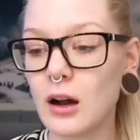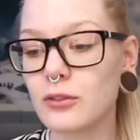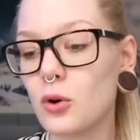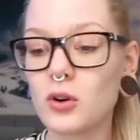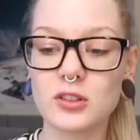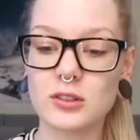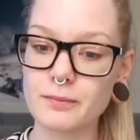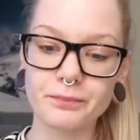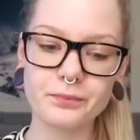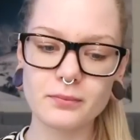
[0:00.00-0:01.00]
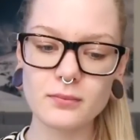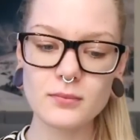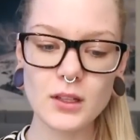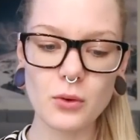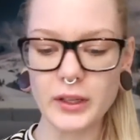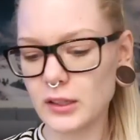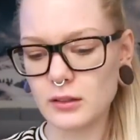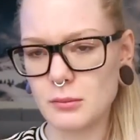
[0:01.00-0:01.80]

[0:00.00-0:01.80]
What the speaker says: Of course, in